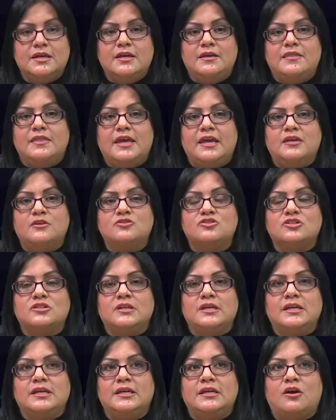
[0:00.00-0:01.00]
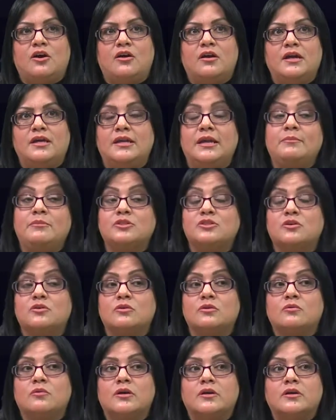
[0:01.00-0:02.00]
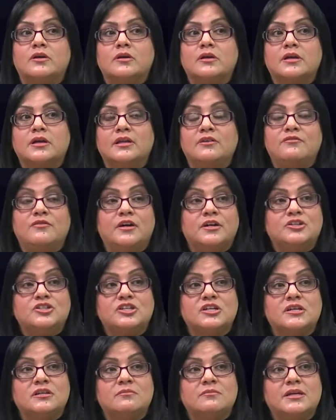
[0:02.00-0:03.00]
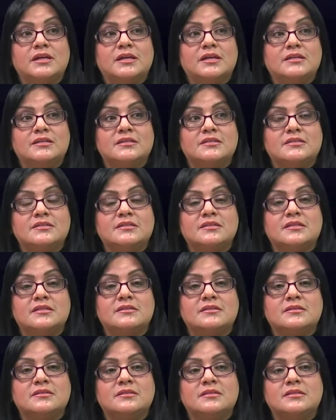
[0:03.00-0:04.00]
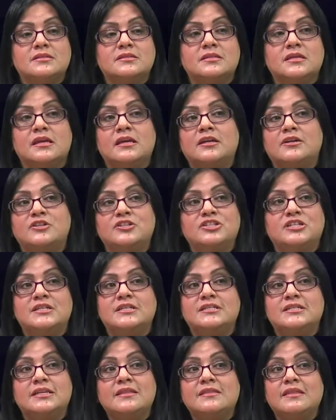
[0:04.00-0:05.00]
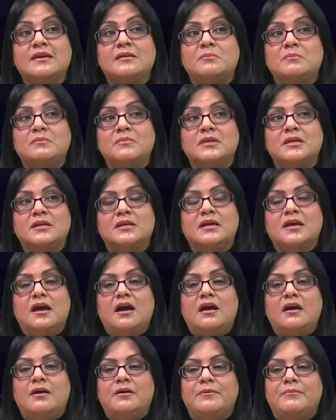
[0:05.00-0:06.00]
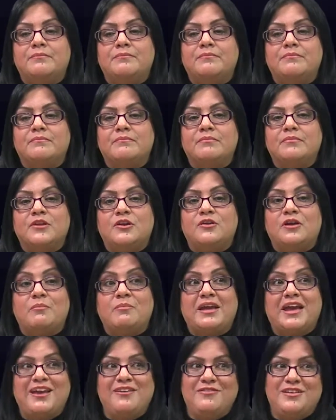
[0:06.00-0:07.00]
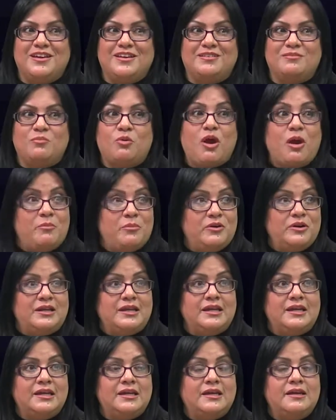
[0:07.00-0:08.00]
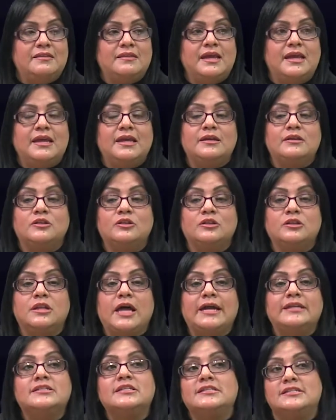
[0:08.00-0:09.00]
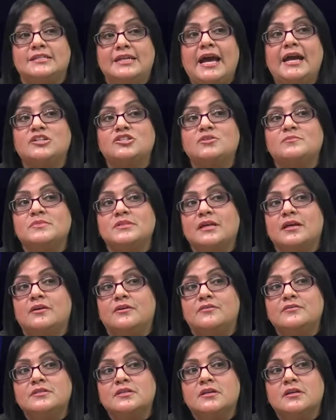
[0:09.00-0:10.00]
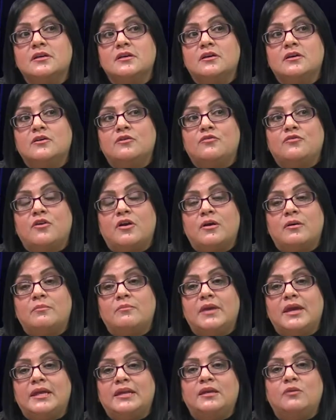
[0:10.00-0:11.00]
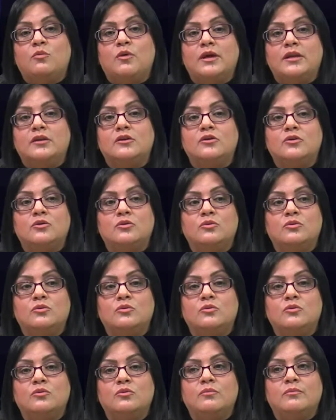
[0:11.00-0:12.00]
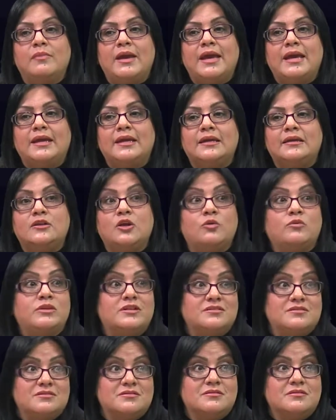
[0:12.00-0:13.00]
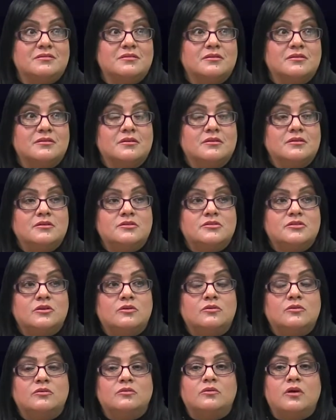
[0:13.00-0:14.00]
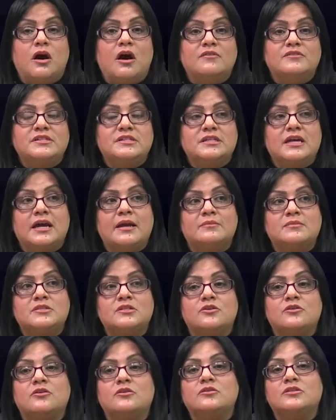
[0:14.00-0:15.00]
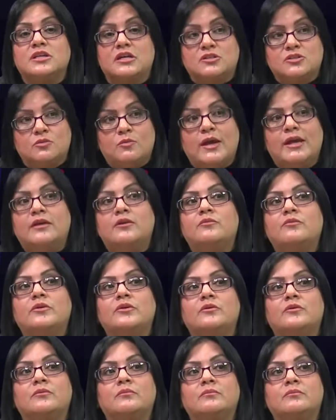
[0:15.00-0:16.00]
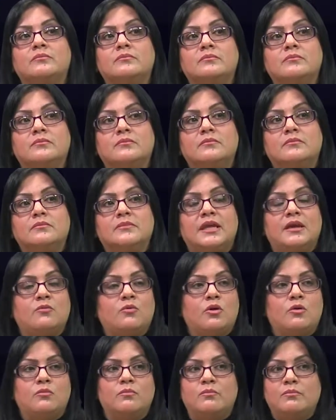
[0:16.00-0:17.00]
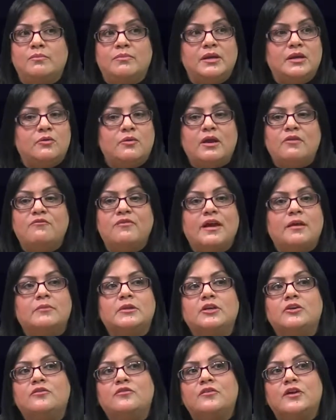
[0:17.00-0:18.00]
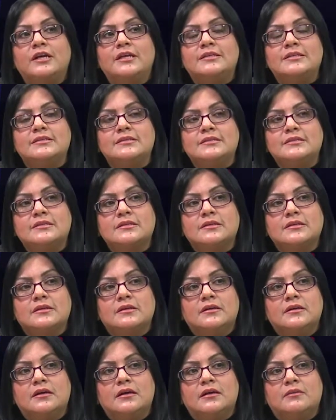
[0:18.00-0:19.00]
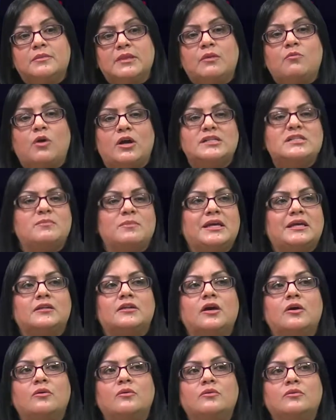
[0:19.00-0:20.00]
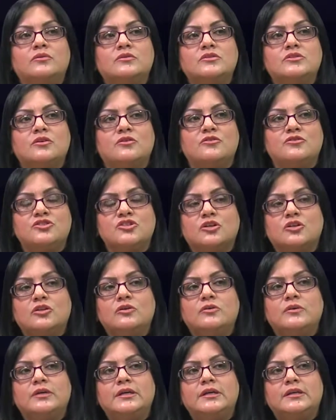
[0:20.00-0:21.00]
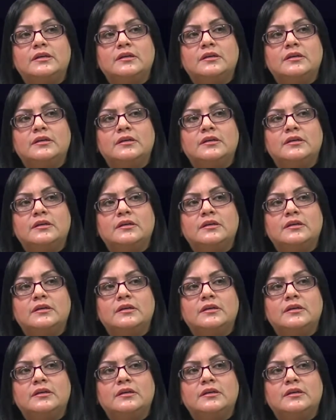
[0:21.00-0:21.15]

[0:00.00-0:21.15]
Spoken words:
They usually are unable to go to work and function because the energy is in them. They're not behaving properly, and they like to detach themselves from anyone who may notice. So oftentimes they're tucked away in a room. They won't be around family or friends. They want to be alone, so they're secluded.